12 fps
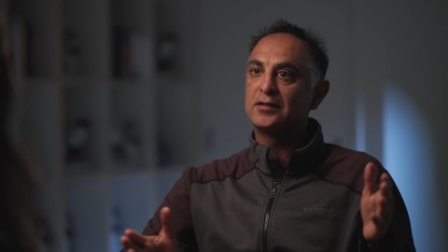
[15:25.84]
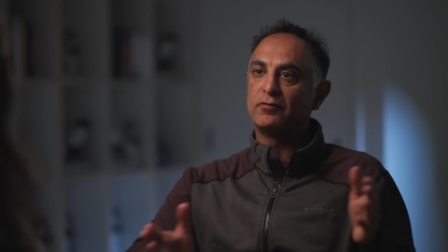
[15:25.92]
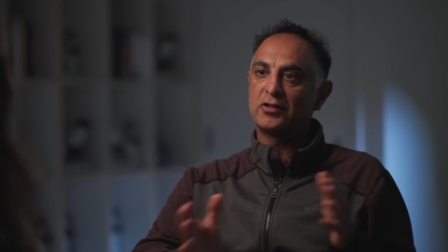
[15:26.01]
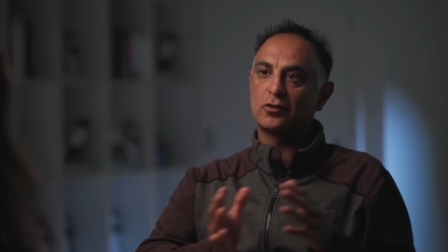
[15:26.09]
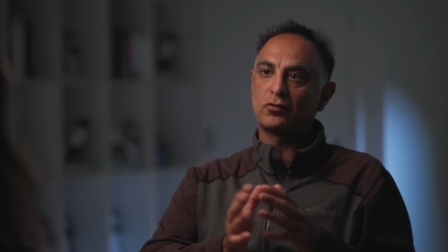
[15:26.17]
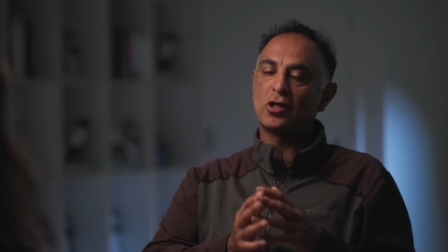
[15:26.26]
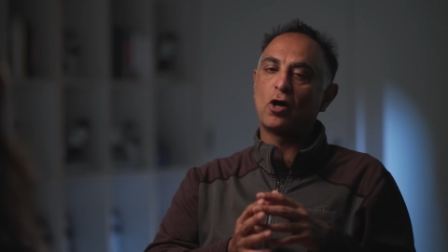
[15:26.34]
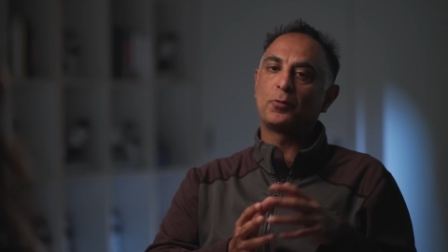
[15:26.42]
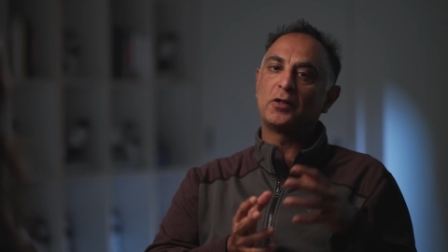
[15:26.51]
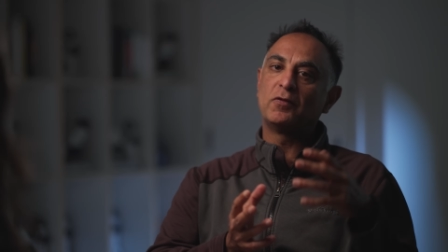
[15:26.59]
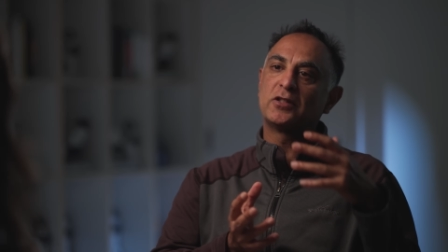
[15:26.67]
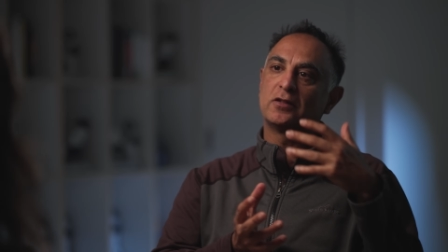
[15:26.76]
the risk of
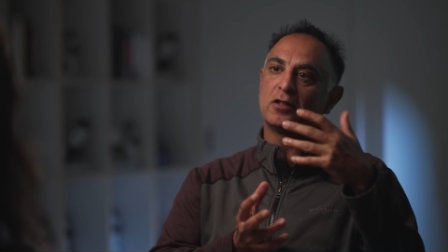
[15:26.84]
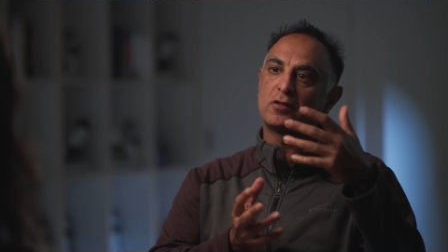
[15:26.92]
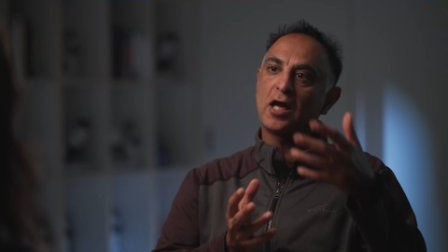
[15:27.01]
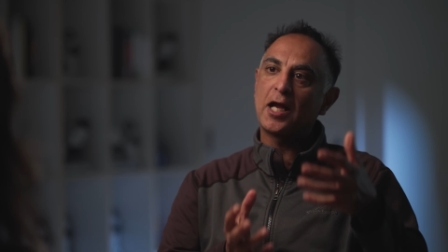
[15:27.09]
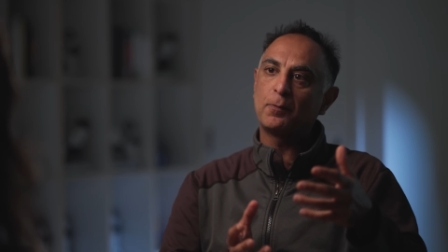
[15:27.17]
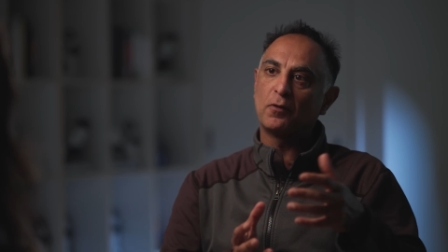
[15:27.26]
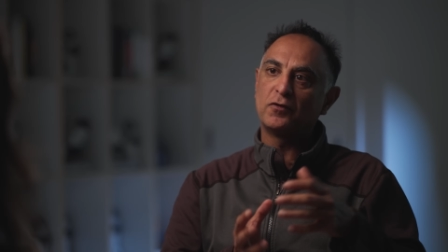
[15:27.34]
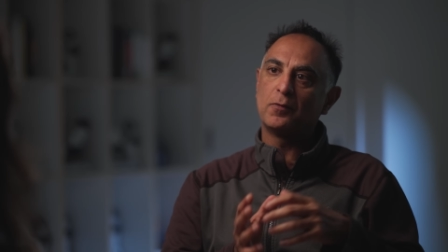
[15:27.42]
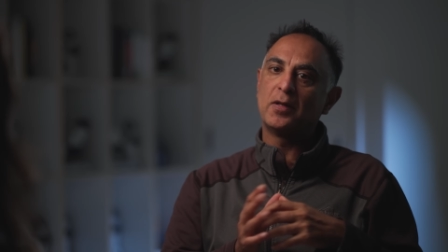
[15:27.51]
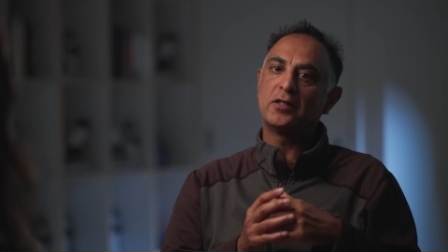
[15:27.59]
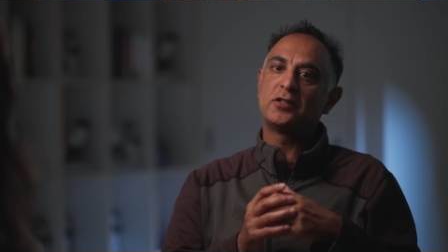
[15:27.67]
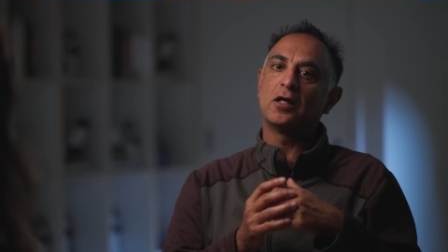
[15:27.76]
tauopathy, which is a type of
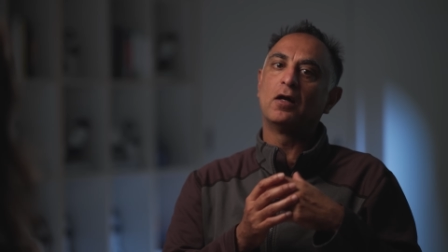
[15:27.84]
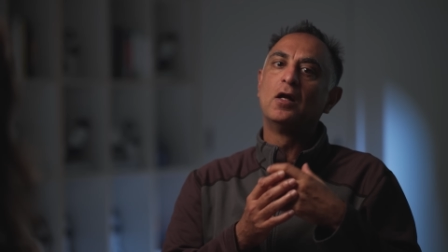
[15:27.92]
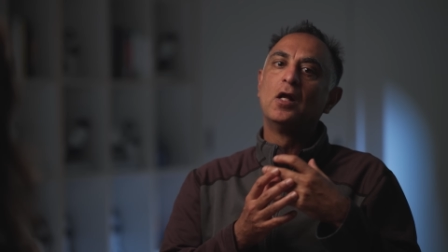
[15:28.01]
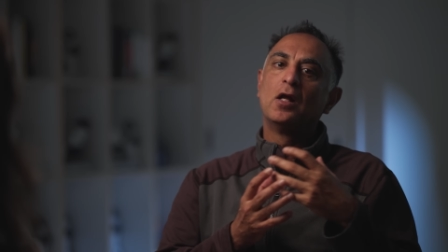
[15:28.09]
dementia,